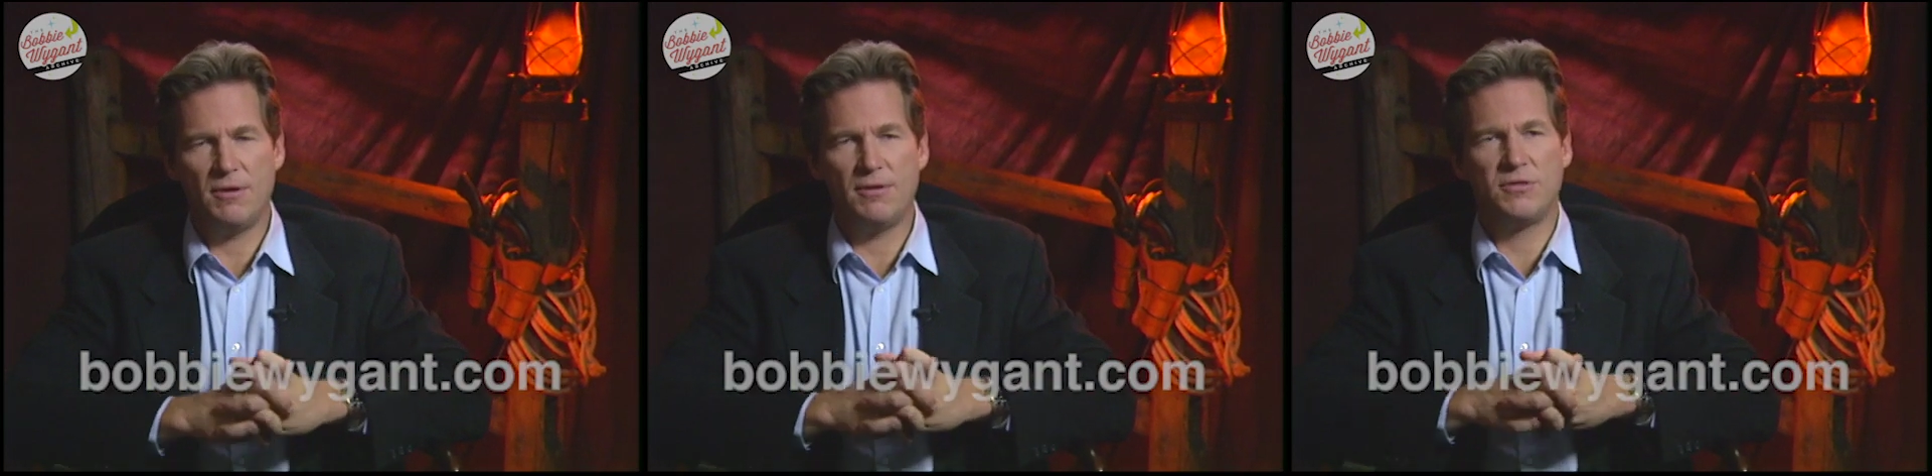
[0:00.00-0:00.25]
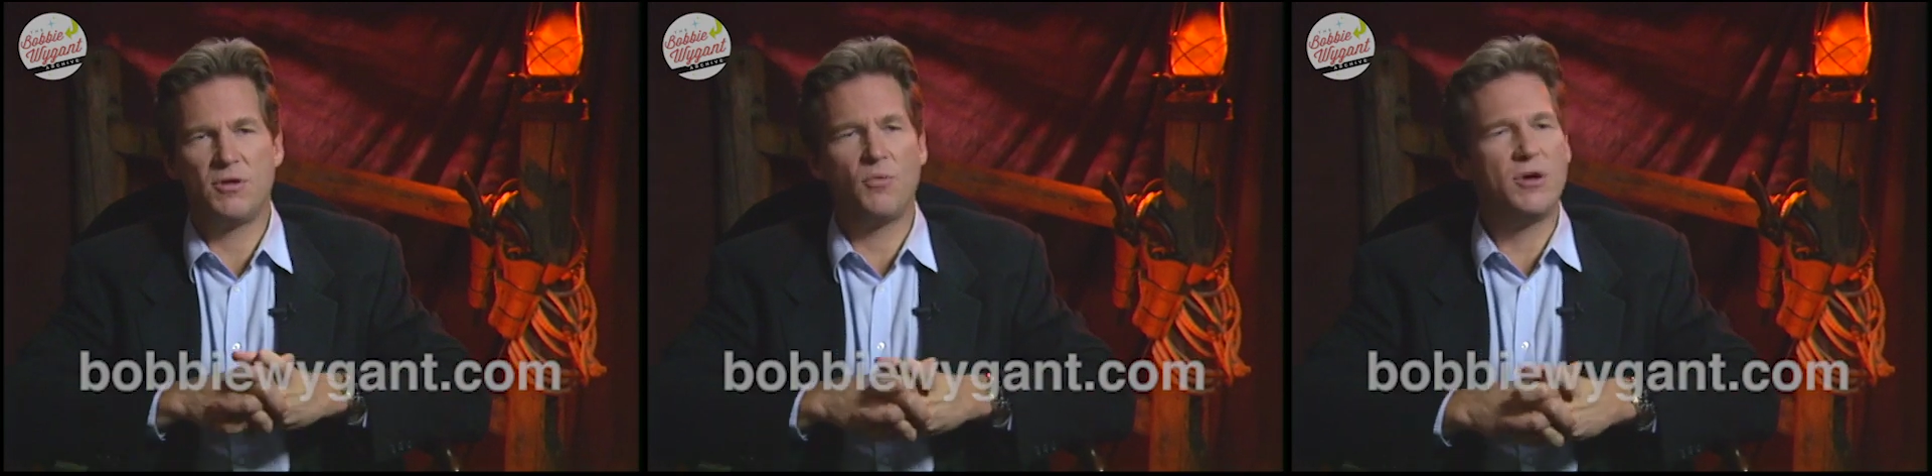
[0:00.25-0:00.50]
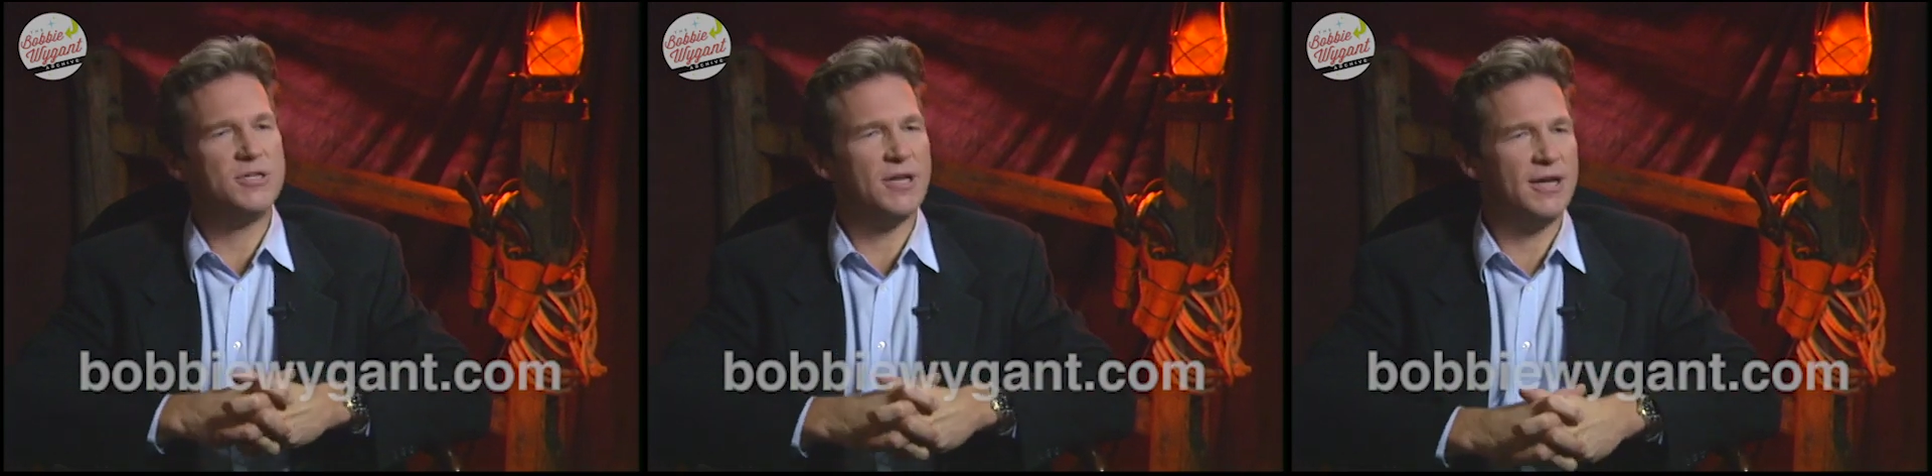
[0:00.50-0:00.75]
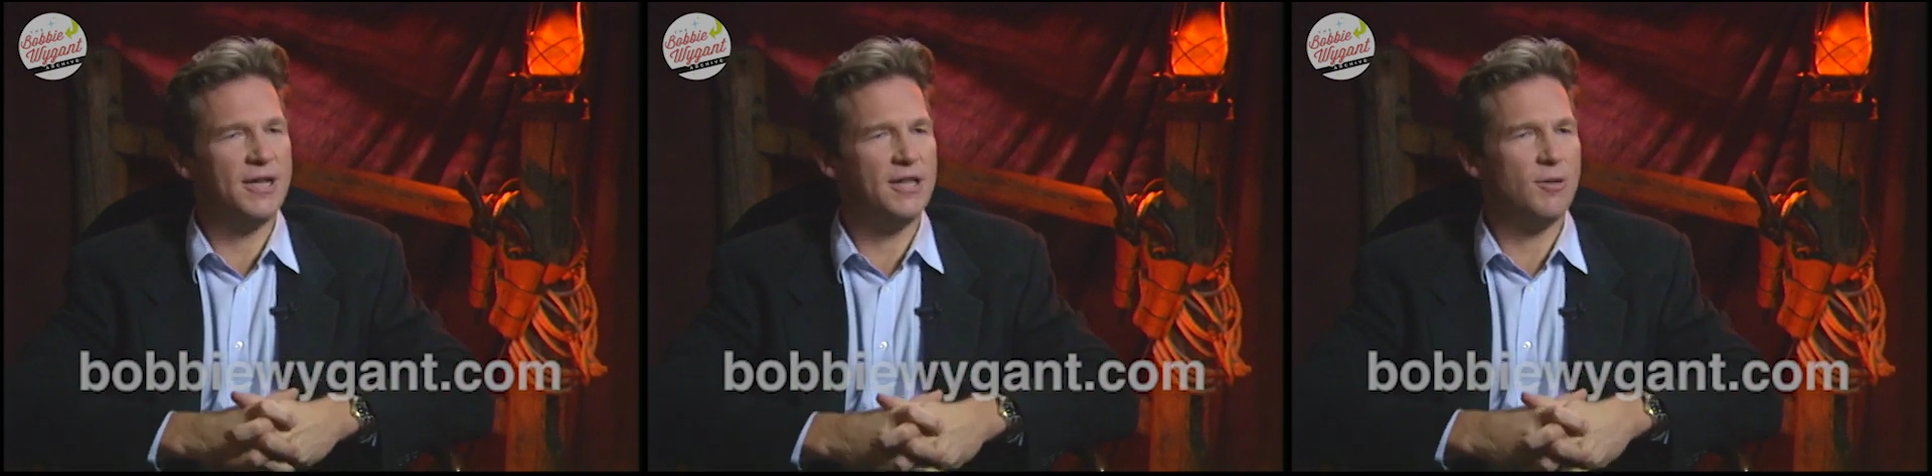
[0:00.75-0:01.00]
is the reason I
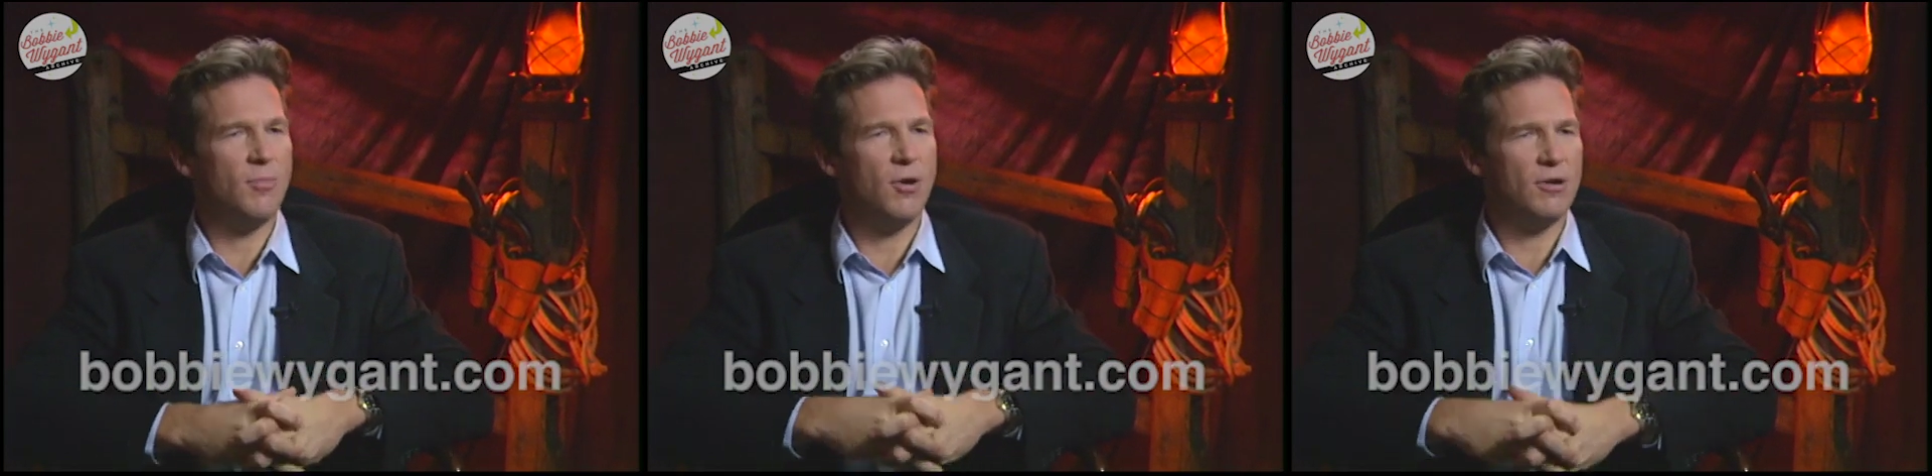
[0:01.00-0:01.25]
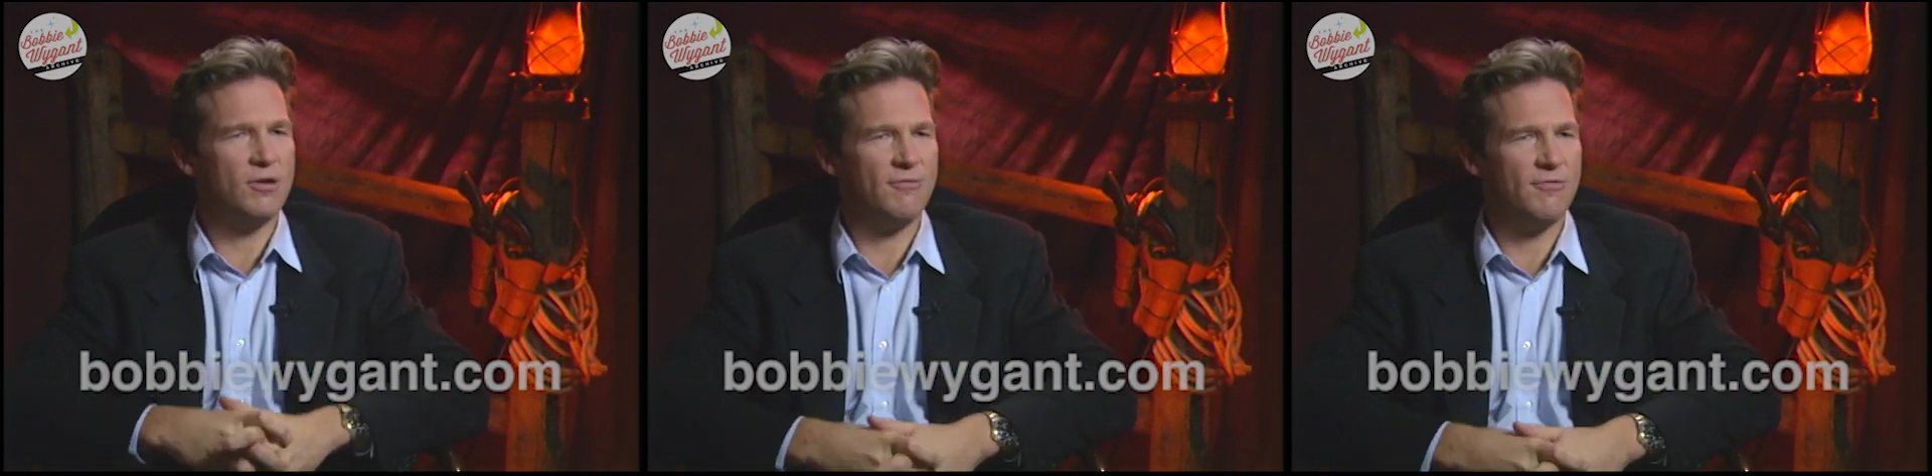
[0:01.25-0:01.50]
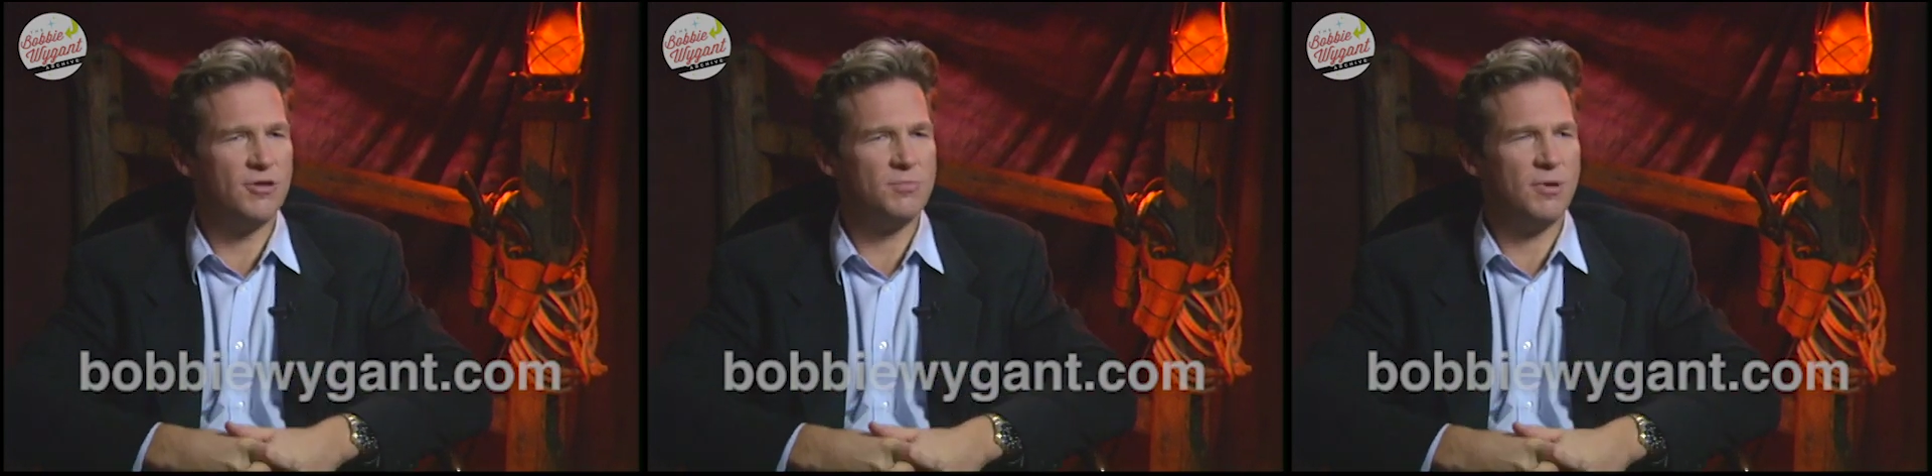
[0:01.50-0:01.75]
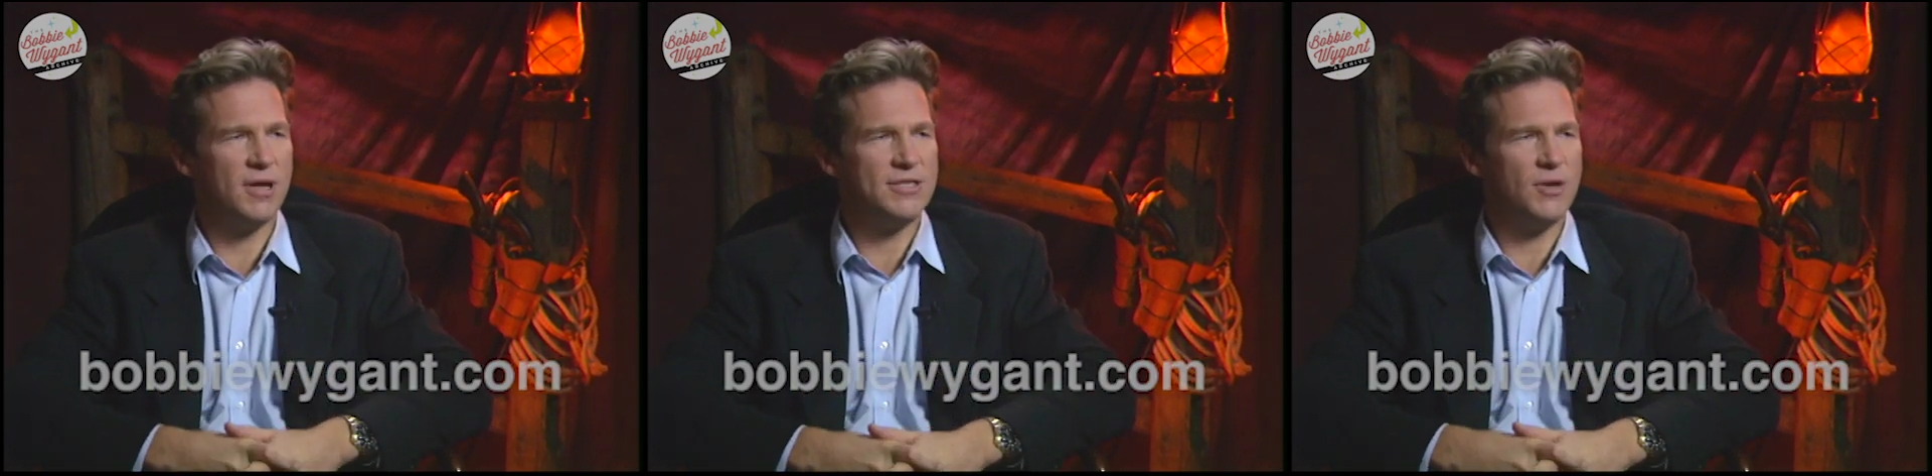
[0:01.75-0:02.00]
did the part in the first place,